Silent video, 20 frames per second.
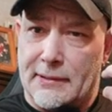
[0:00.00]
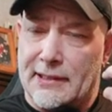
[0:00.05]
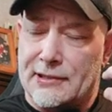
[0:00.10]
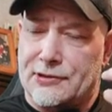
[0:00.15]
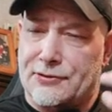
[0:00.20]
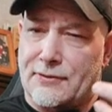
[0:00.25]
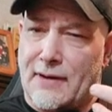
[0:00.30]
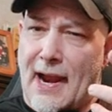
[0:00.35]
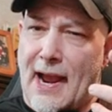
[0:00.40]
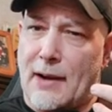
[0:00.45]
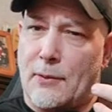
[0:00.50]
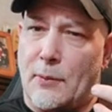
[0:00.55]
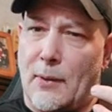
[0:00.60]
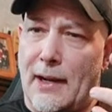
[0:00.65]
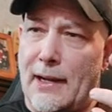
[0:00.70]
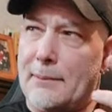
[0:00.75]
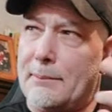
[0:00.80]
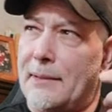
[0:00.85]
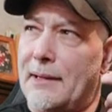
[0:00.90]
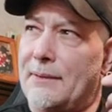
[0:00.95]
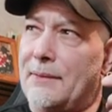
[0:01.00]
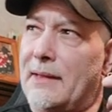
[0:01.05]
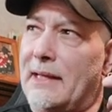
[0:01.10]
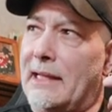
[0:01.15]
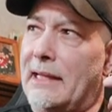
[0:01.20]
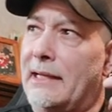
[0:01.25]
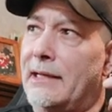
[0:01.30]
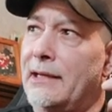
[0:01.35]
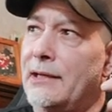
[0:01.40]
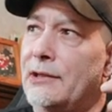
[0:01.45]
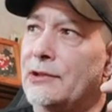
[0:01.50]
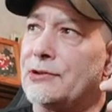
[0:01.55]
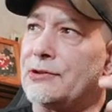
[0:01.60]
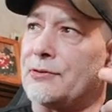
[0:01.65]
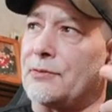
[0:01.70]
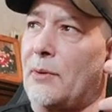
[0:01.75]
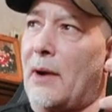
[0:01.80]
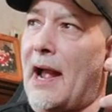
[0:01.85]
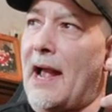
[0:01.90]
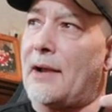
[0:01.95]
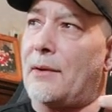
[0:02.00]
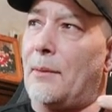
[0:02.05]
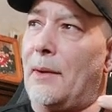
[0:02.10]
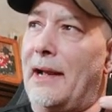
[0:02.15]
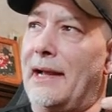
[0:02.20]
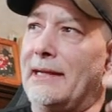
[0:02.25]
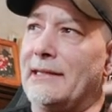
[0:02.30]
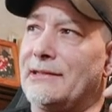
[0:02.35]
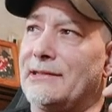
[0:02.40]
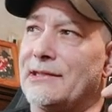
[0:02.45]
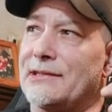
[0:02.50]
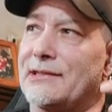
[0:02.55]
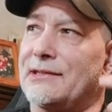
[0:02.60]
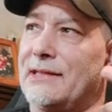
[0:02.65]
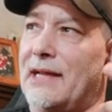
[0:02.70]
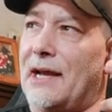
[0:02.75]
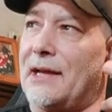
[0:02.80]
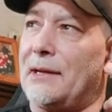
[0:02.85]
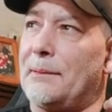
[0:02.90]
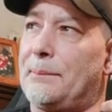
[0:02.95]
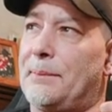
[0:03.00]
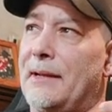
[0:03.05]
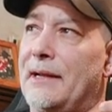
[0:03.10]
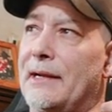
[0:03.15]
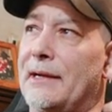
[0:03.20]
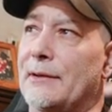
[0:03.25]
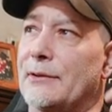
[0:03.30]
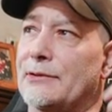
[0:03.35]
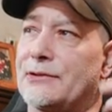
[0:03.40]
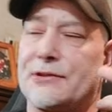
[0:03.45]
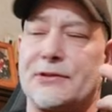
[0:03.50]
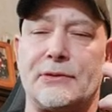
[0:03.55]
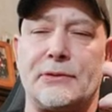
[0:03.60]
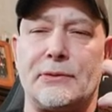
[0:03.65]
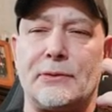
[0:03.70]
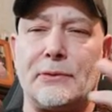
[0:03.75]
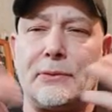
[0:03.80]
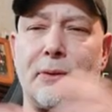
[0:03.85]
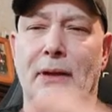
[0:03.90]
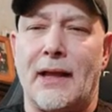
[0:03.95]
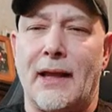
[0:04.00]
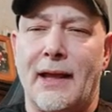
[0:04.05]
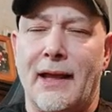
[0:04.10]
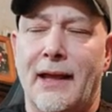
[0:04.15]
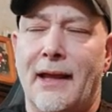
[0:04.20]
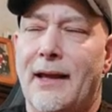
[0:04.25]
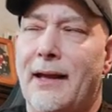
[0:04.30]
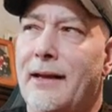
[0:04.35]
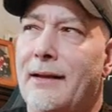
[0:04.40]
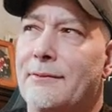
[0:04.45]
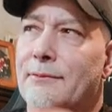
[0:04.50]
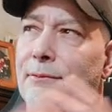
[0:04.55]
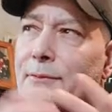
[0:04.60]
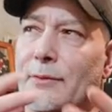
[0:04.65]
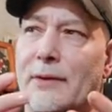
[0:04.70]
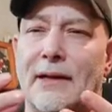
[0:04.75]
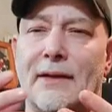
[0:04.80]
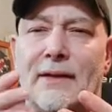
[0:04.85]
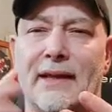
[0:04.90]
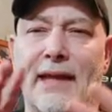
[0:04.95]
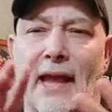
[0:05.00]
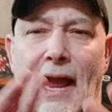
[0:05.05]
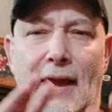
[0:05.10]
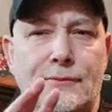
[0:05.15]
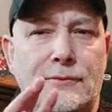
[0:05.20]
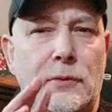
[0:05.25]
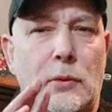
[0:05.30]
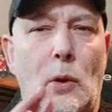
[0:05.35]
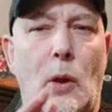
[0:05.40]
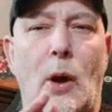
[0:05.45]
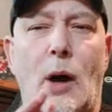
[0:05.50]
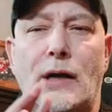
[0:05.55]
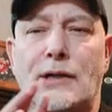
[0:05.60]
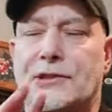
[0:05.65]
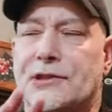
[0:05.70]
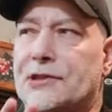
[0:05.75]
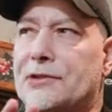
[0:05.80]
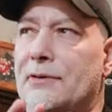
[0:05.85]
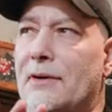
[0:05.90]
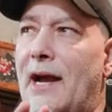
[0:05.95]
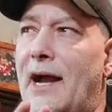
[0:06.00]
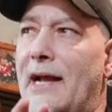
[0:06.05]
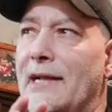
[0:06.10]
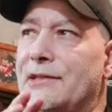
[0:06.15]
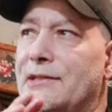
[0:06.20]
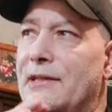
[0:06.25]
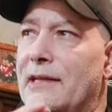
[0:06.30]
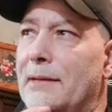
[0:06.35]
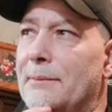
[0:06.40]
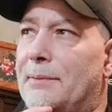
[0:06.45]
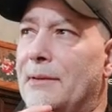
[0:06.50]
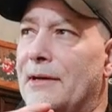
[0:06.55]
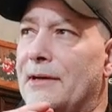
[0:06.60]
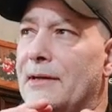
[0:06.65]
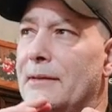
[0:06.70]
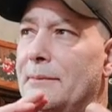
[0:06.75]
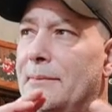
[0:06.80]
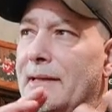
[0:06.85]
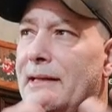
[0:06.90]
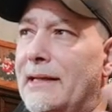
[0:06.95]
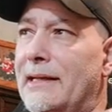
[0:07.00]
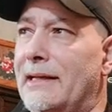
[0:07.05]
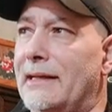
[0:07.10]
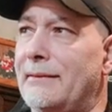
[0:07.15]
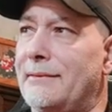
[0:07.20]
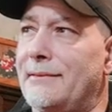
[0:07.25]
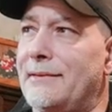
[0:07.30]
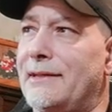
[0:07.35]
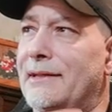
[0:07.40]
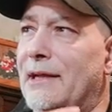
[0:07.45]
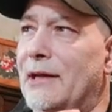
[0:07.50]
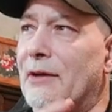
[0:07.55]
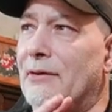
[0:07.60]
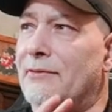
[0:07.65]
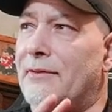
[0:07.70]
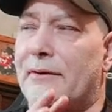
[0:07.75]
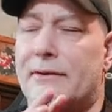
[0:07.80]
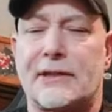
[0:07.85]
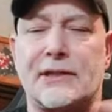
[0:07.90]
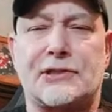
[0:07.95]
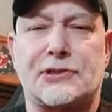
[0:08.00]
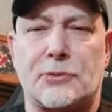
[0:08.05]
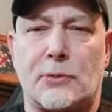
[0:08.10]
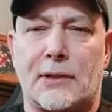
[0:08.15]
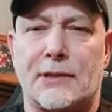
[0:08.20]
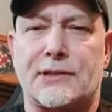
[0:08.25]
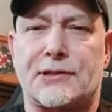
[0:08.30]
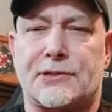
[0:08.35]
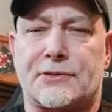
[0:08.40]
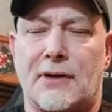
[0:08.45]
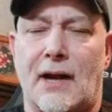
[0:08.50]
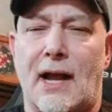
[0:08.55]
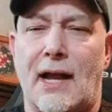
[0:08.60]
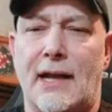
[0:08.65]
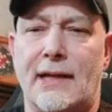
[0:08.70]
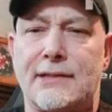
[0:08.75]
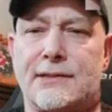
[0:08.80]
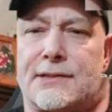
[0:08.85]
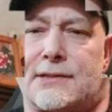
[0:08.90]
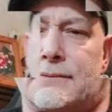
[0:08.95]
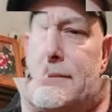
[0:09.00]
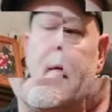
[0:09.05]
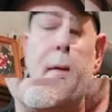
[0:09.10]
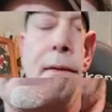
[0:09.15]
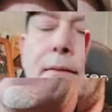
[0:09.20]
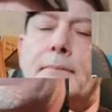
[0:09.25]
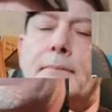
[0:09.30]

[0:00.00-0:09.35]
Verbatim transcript: to be a trackway, but the trackway does not appear to really have long strides. They appear to be, you know, very short strides.